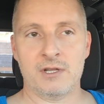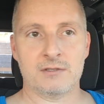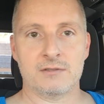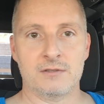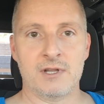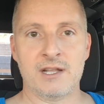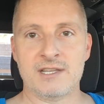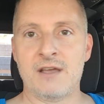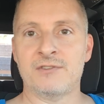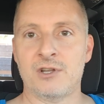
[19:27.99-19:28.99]
That's
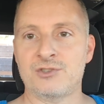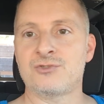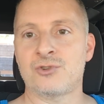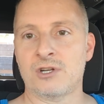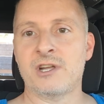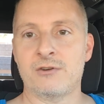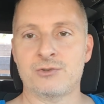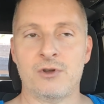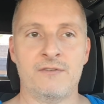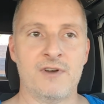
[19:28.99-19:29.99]
half-ton truck
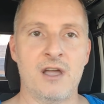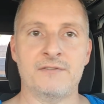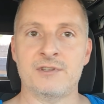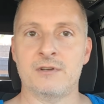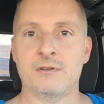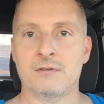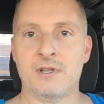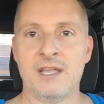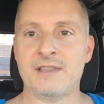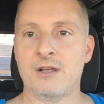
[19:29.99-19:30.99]
territory, 5,000 to
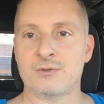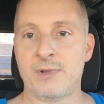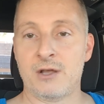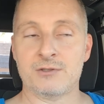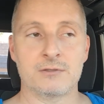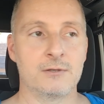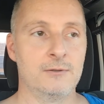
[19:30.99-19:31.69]
8,000 pounds.